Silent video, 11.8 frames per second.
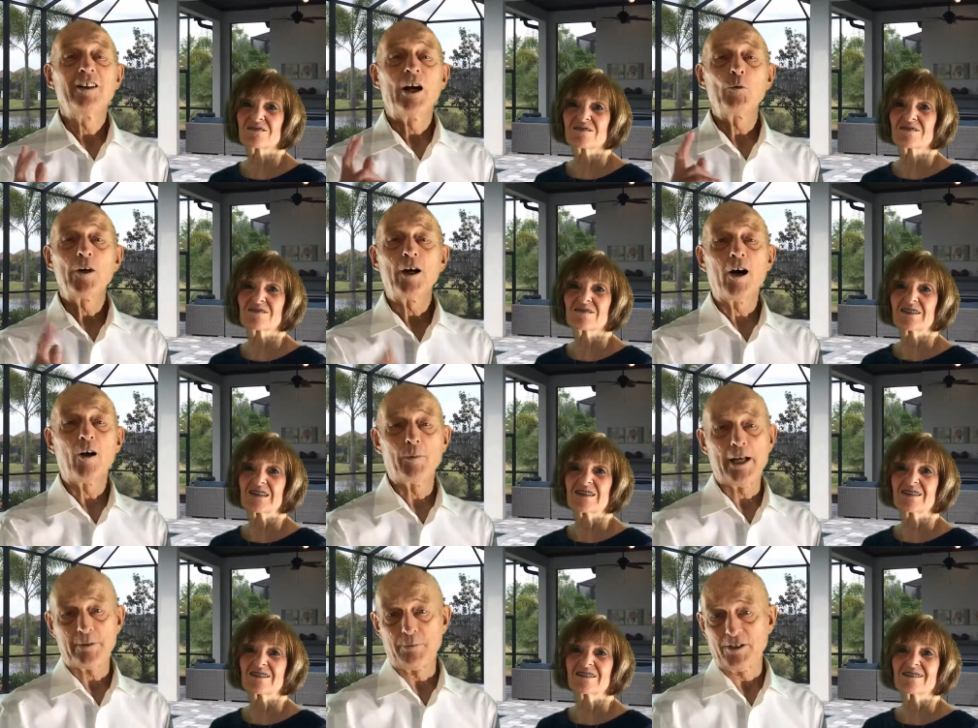Speaker 1: Now, we
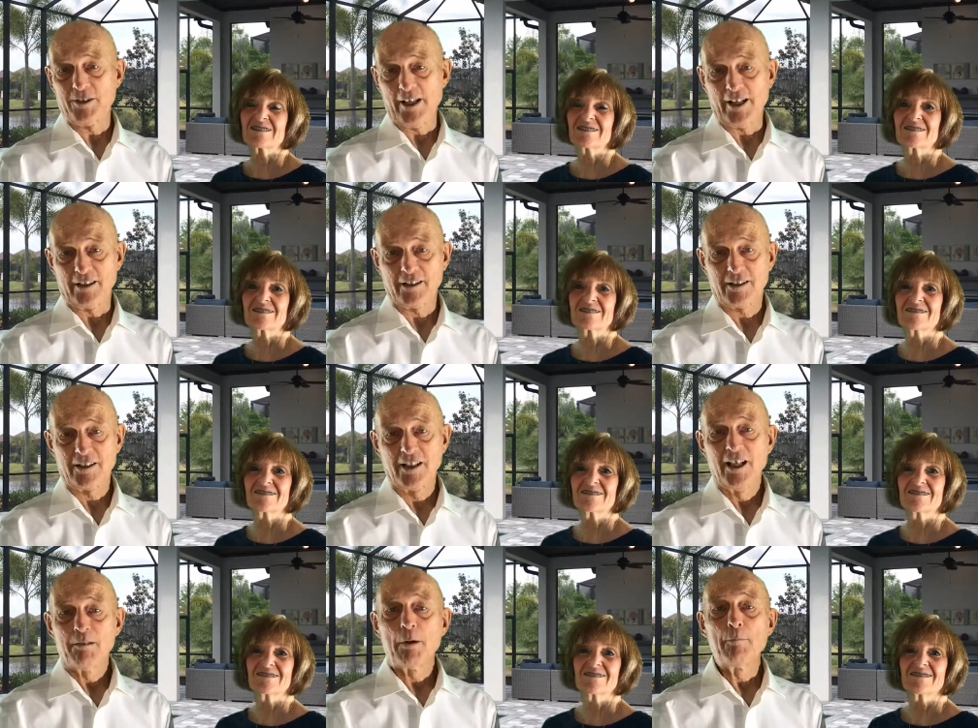all make mistakes,
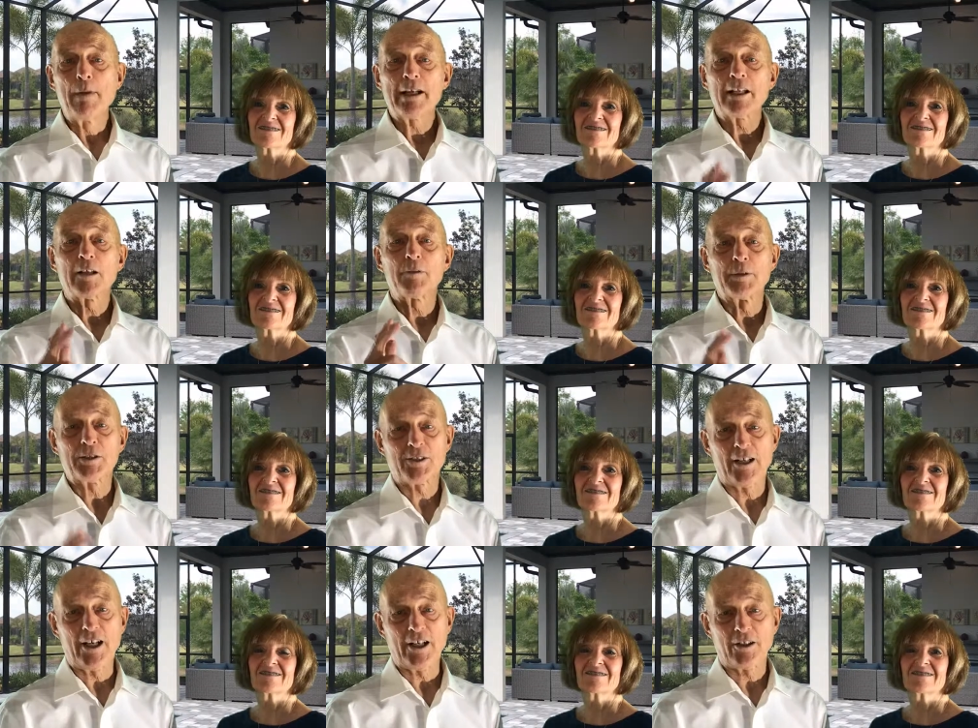but making a
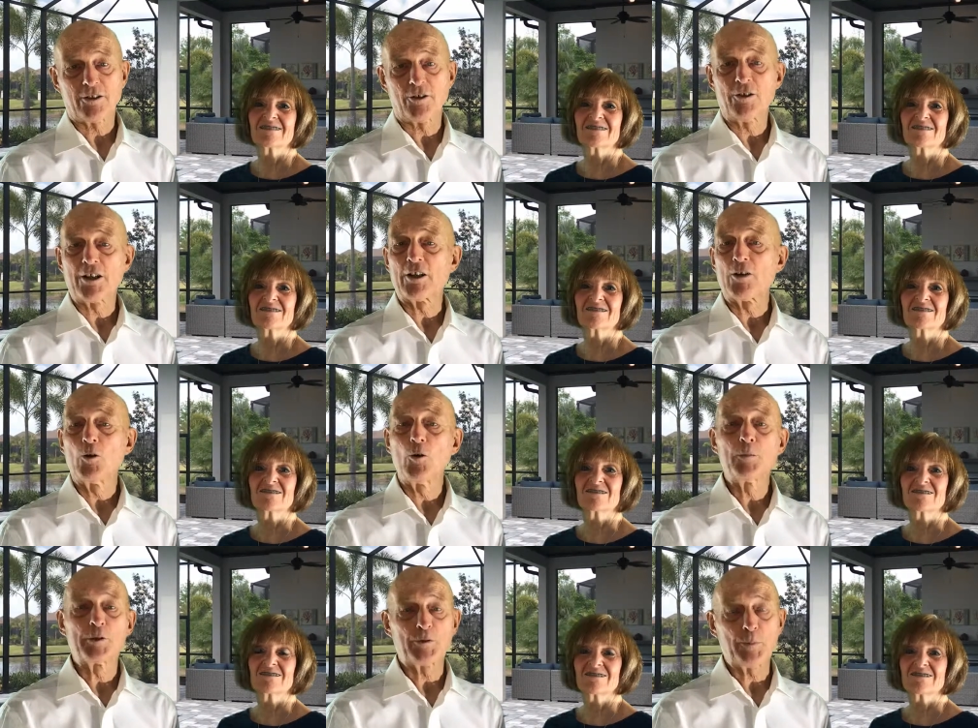mistake during your
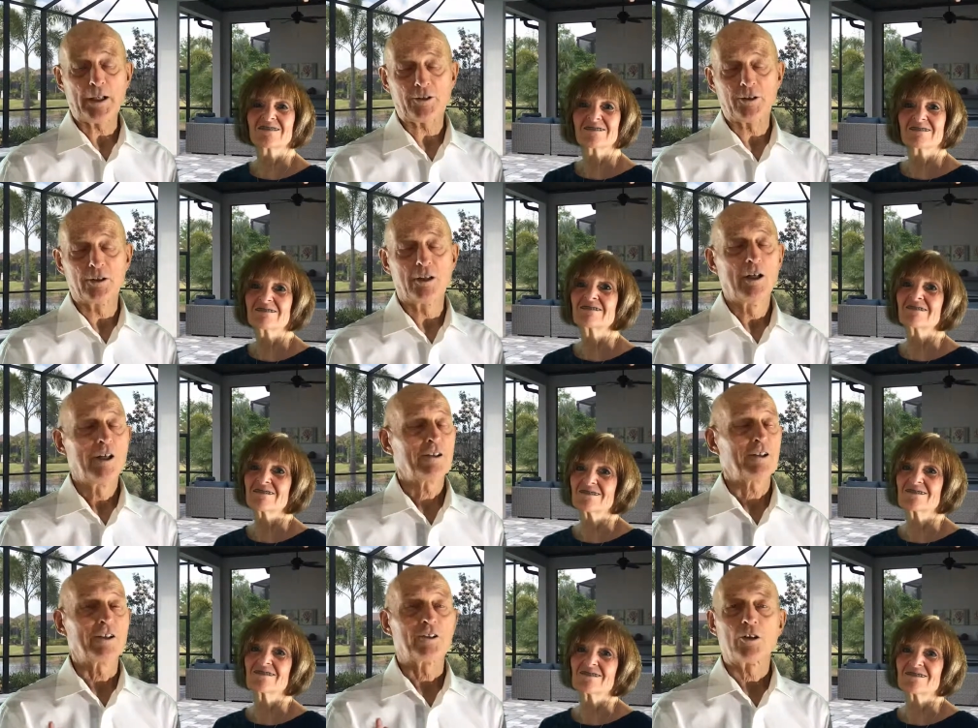home inspection
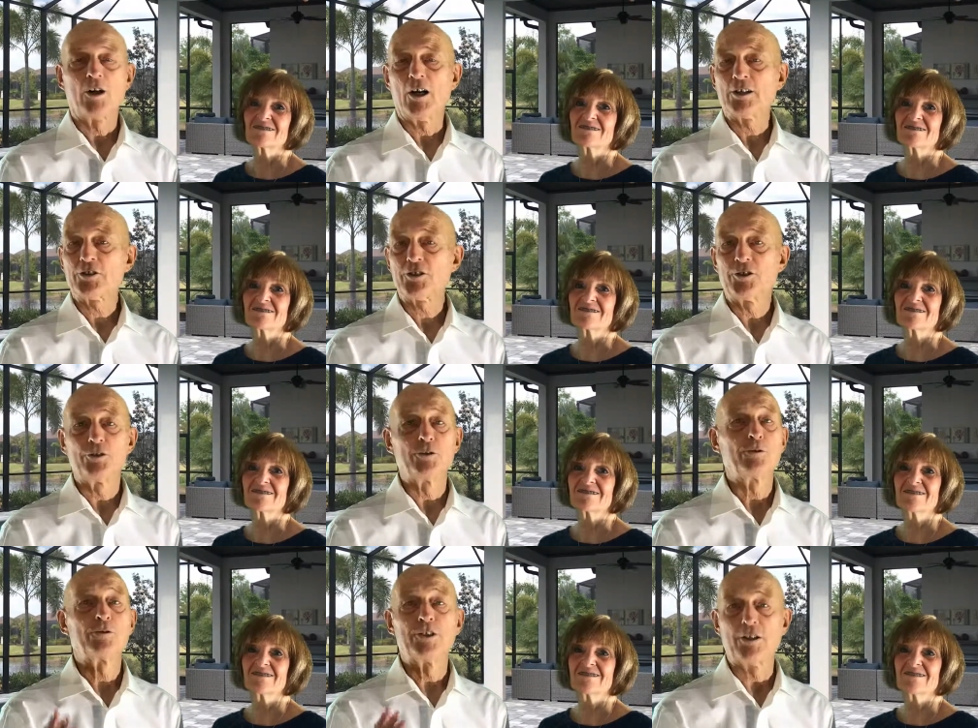can cost you